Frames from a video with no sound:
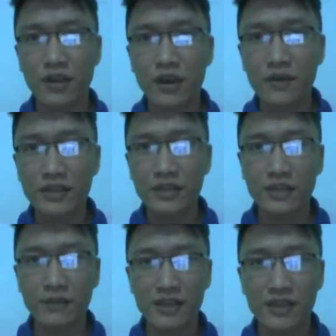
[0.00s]
going
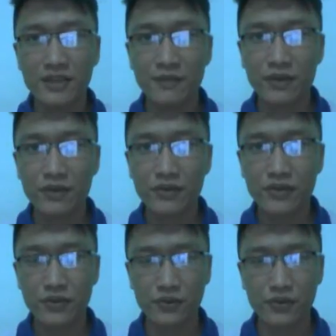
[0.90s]
to buy some new
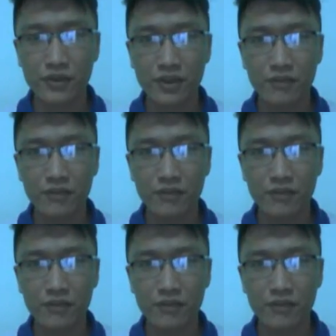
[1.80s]
shoes